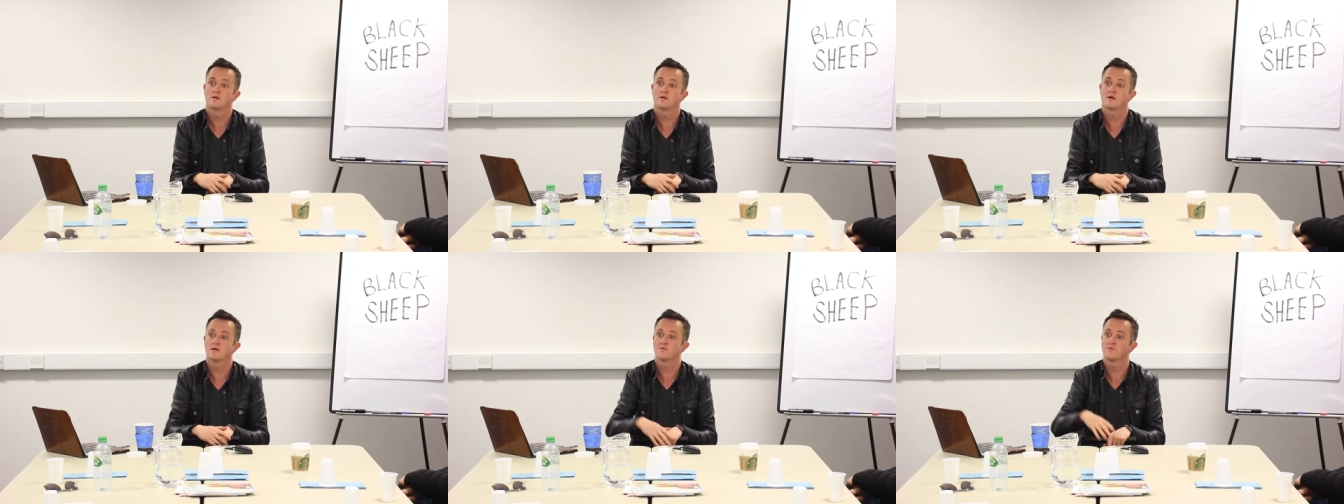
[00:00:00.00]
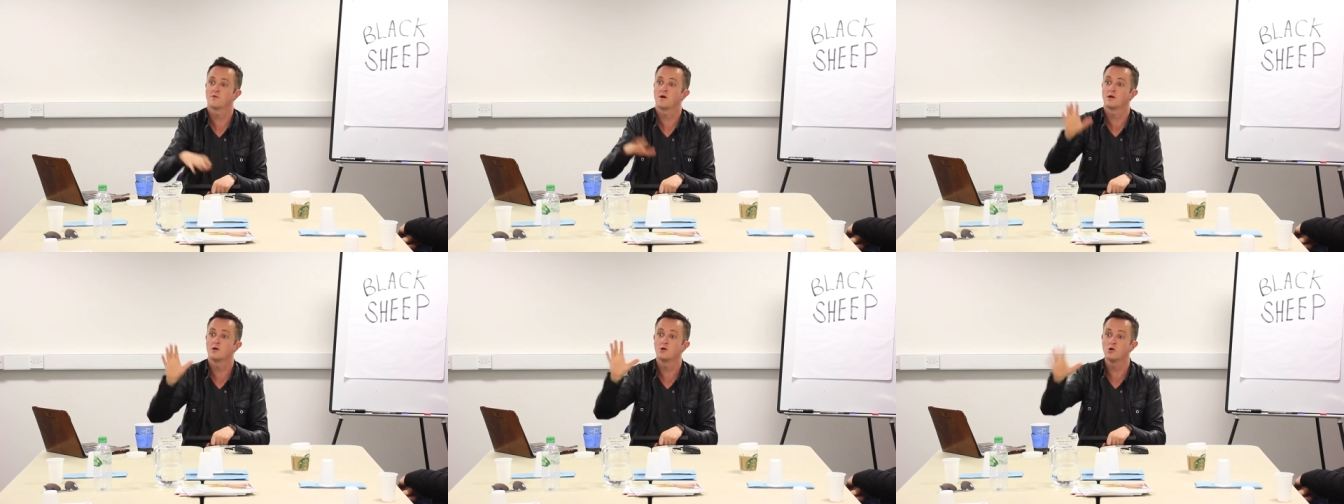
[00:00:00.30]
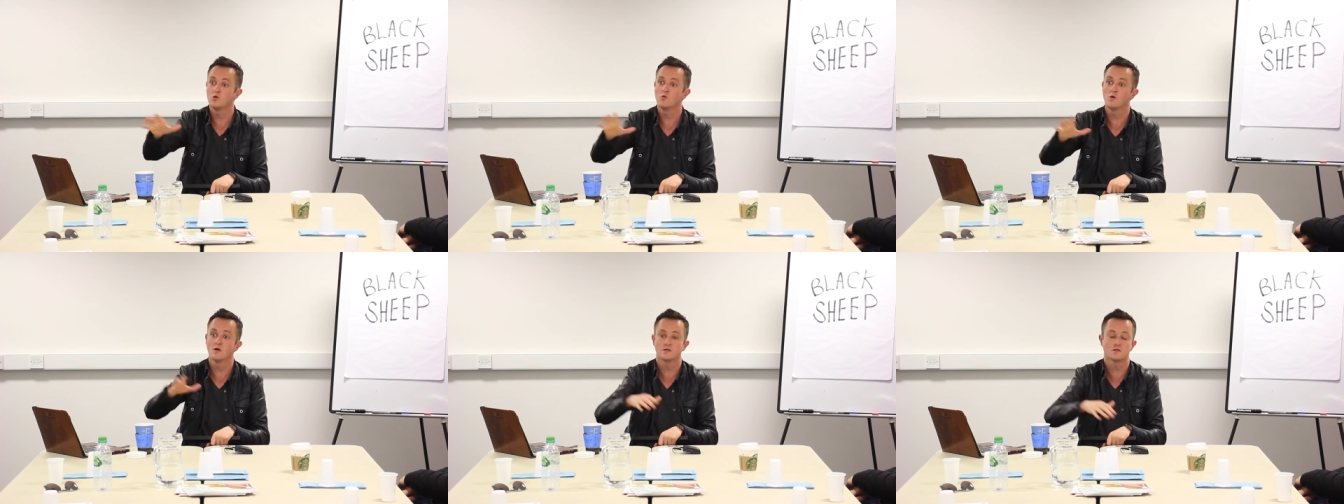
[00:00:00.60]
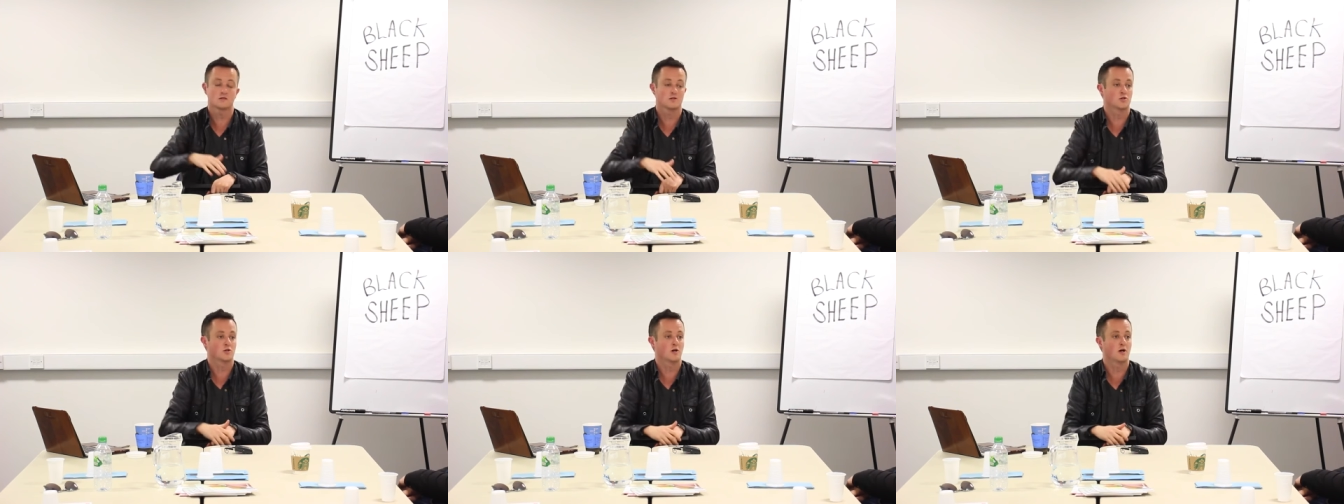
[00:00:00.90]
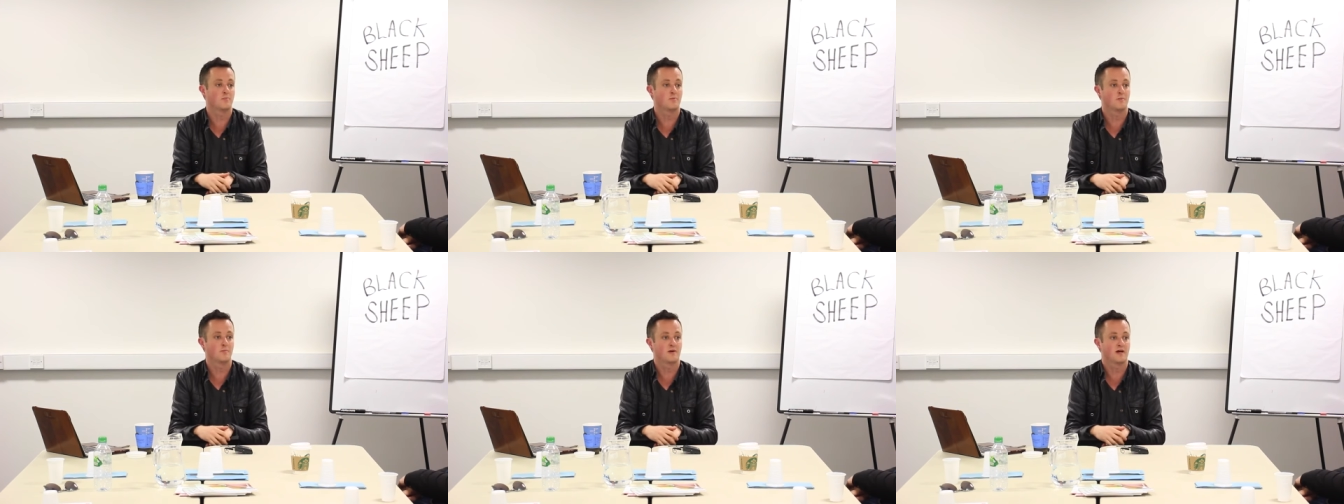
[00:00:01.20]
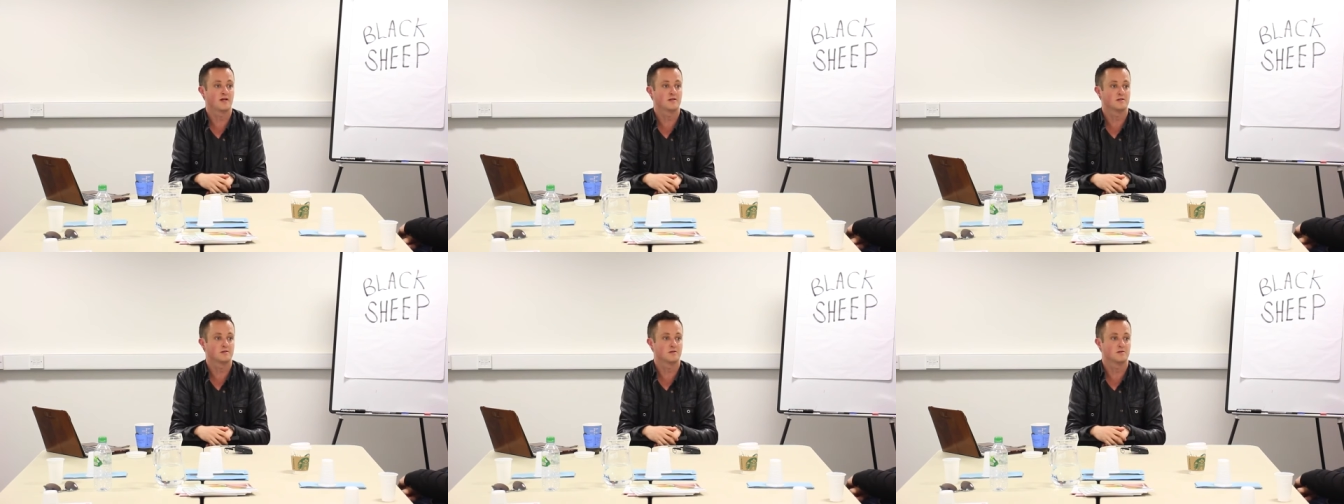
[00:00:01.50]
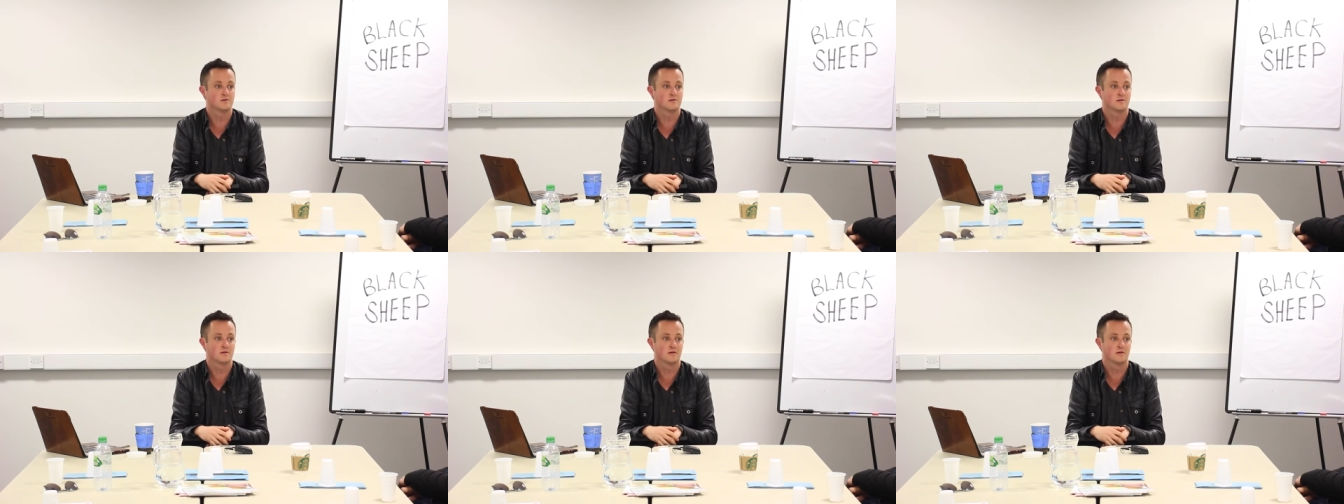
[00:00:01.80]
like, right, who wants to sharpen
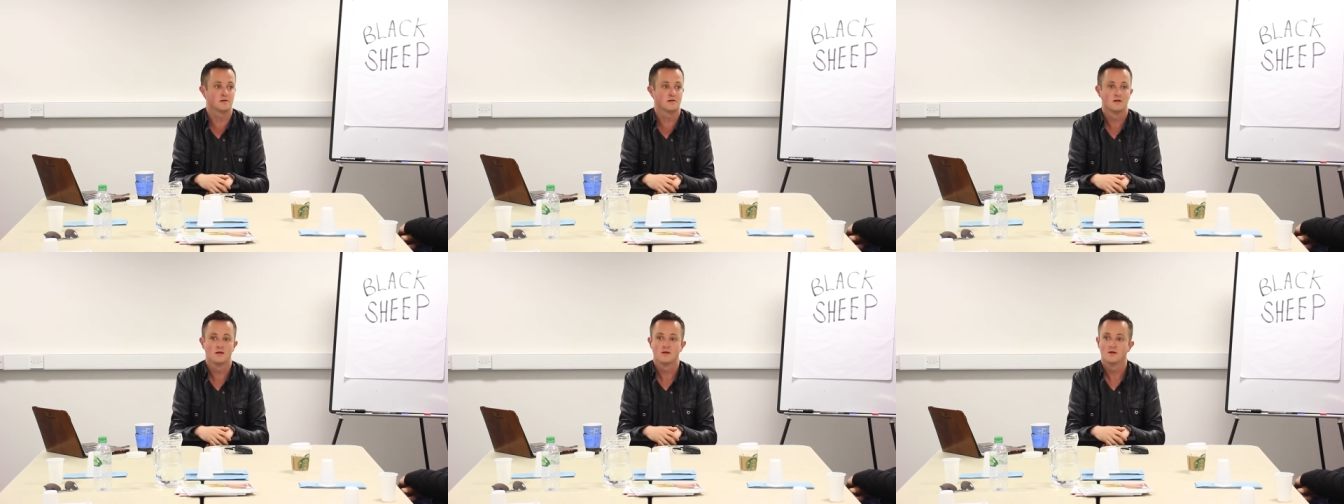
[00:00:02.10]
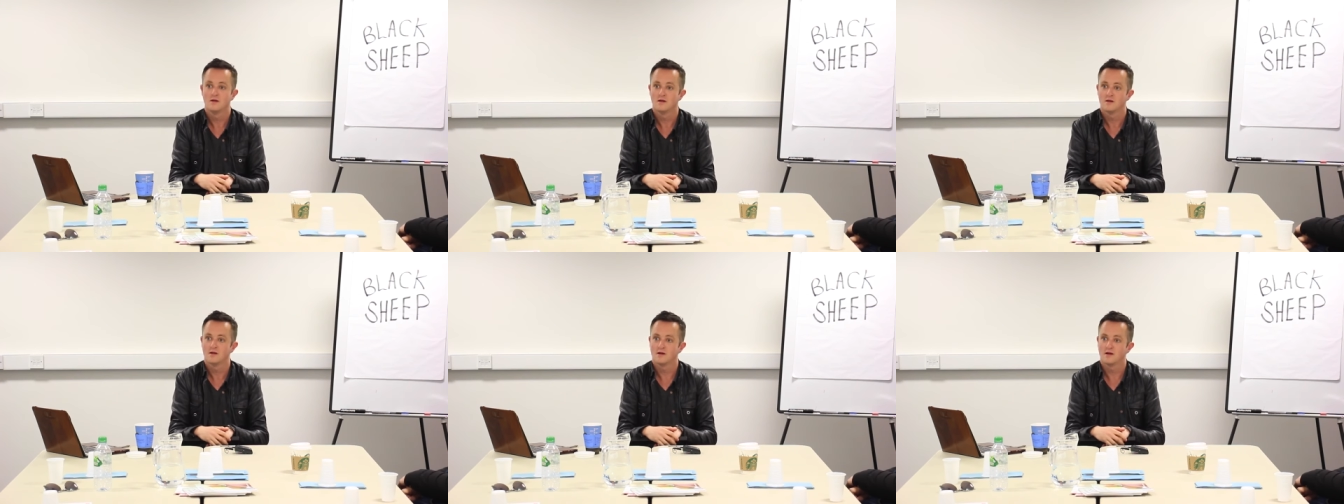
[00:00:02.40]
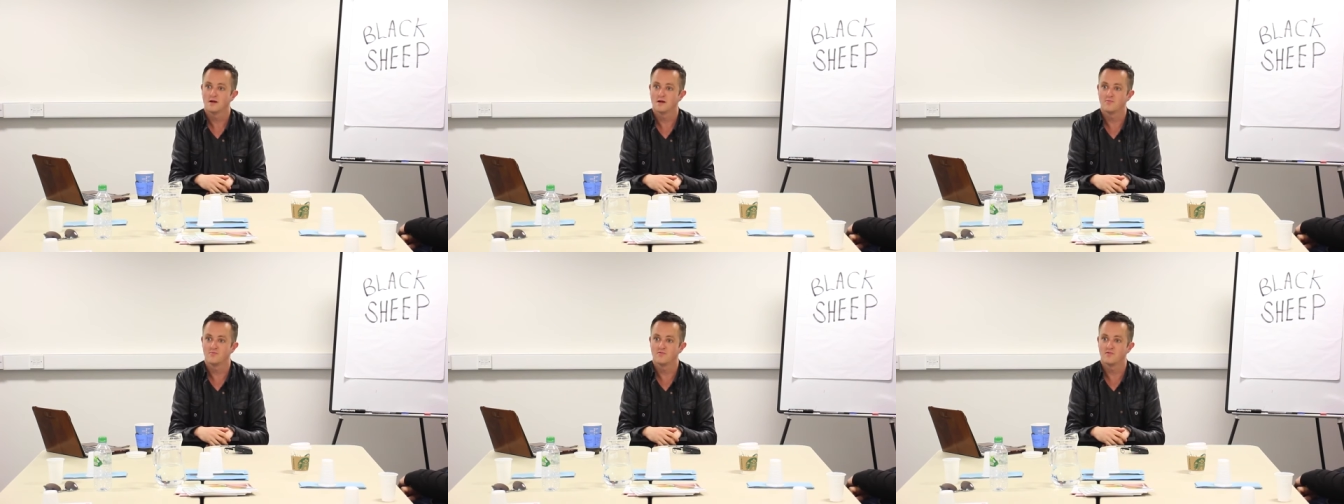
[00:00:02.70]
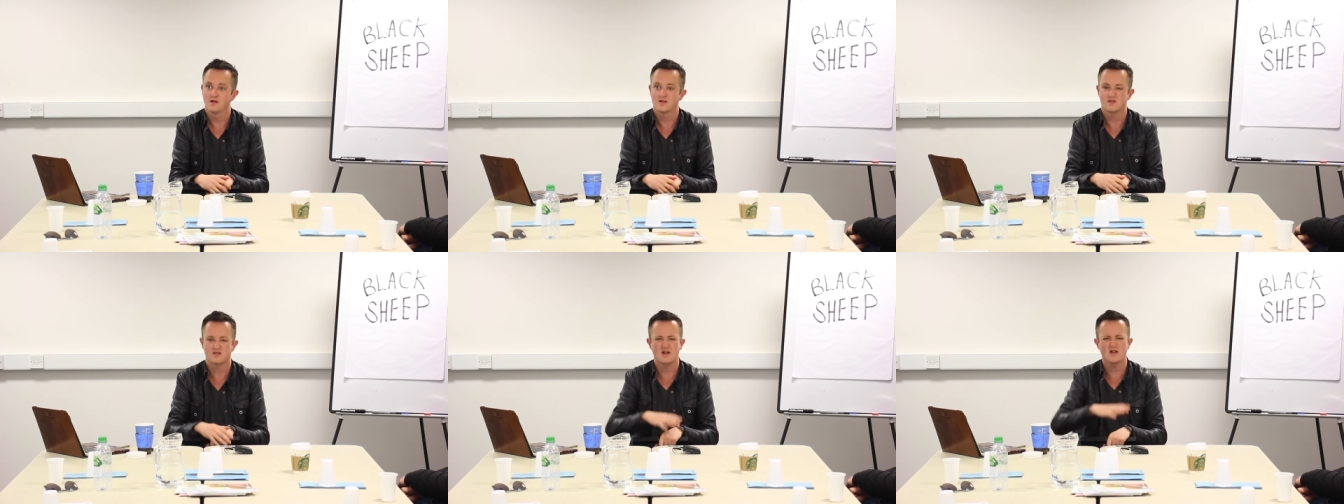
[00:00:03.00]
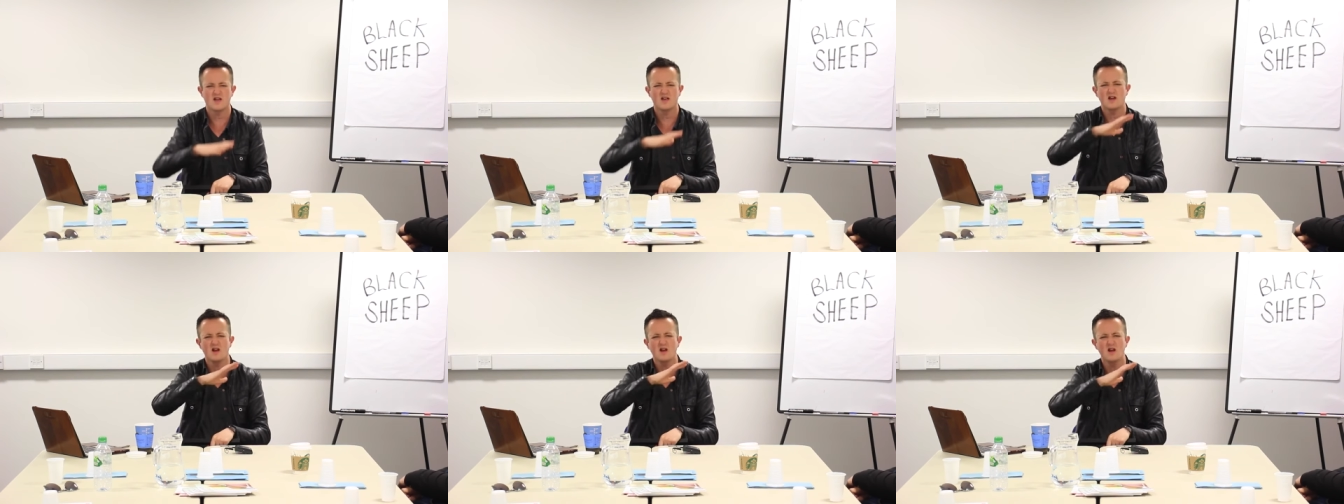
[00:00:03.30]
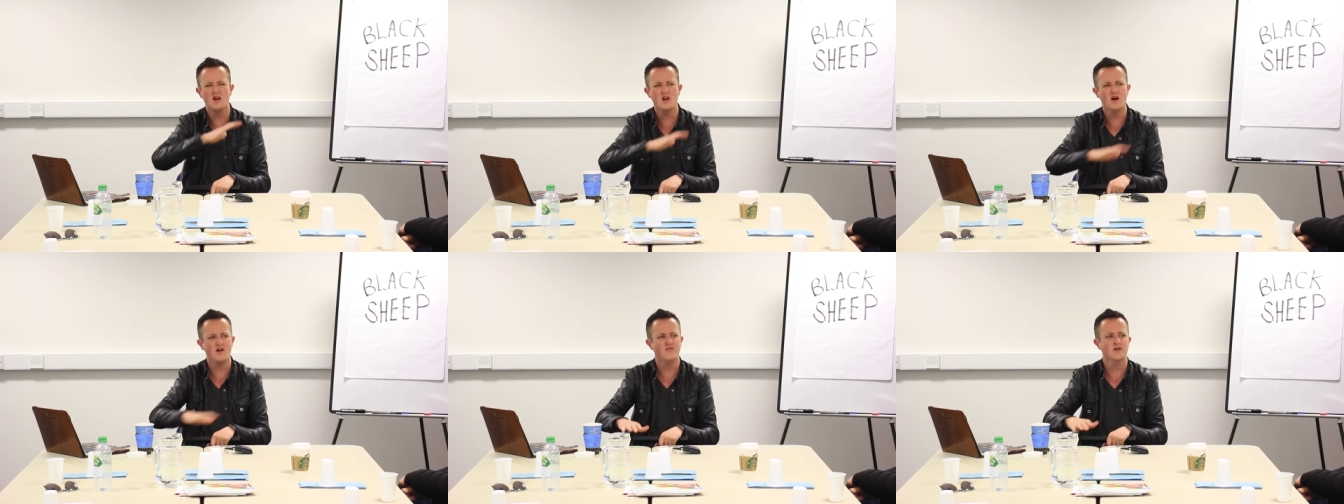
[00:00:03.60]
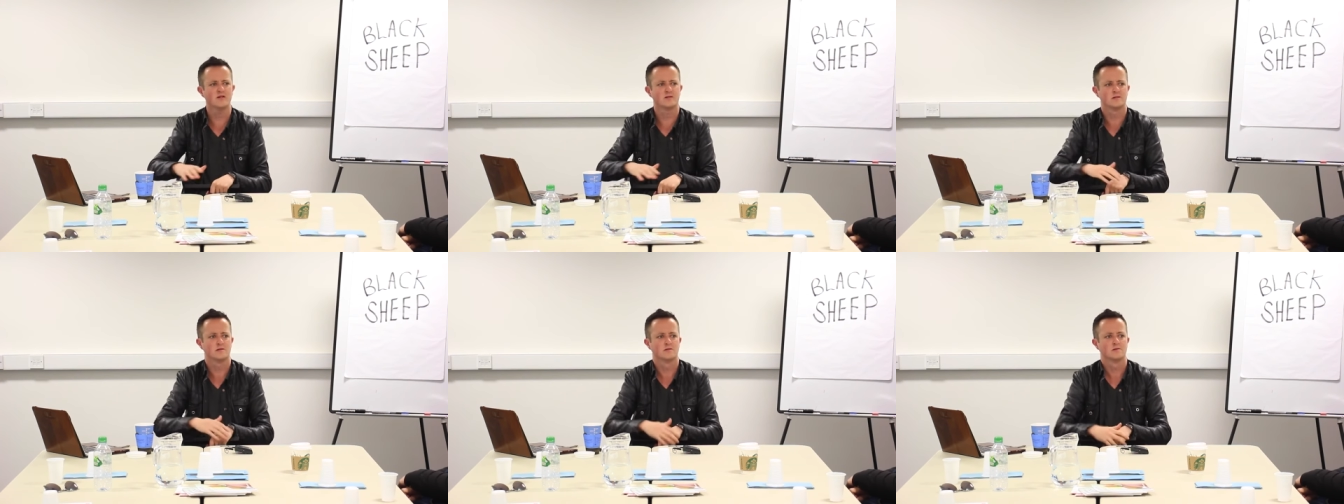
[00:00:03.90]
pencils at uh, break. They
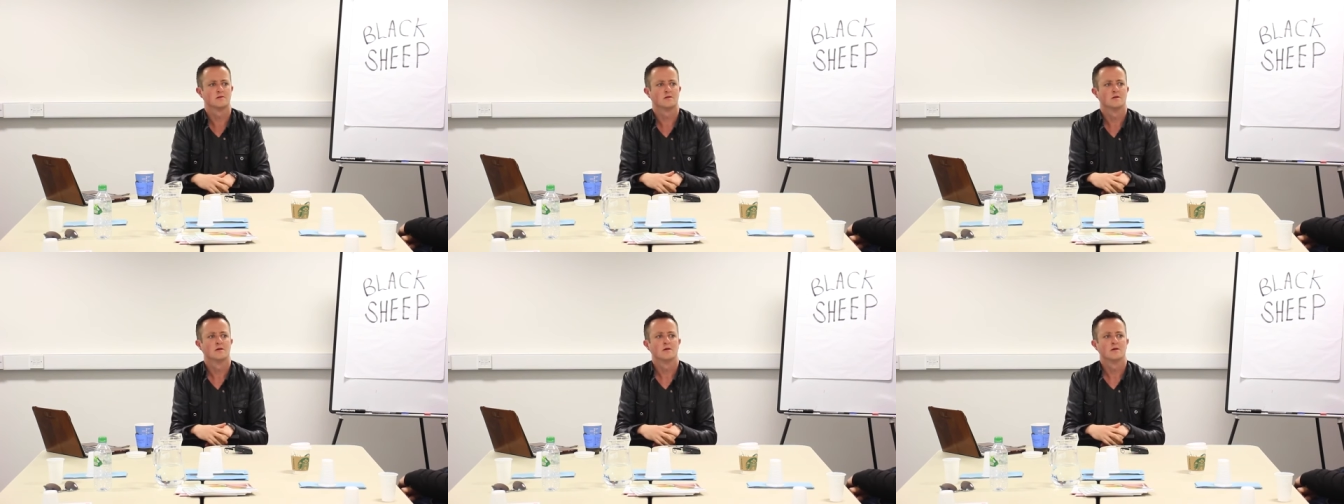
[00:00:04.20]
love it.